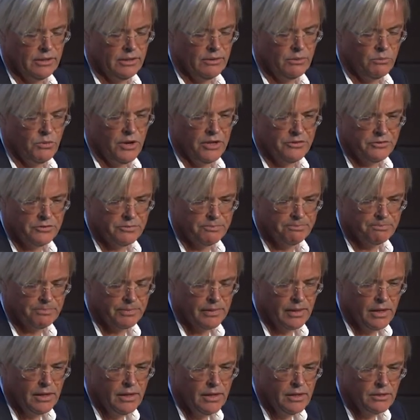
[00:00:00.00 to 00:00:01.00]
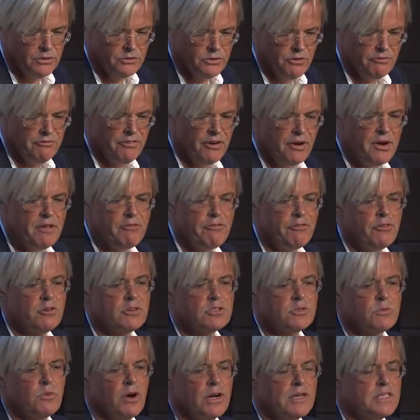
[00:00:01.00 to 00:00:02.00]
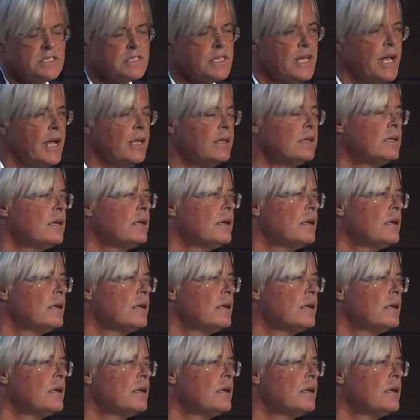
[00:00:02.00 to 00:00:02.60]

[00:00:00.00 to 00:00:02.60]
with. The very first one is that,